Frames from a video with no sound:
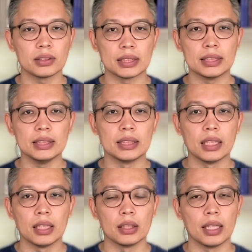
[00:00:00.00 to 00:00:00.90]
In such
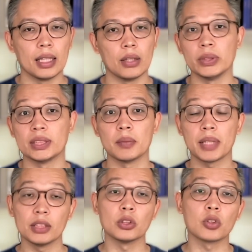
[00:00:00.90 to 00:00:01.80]
cases, an
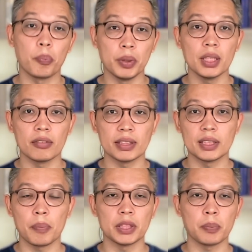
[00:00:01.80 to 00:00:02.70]
endoscopy exam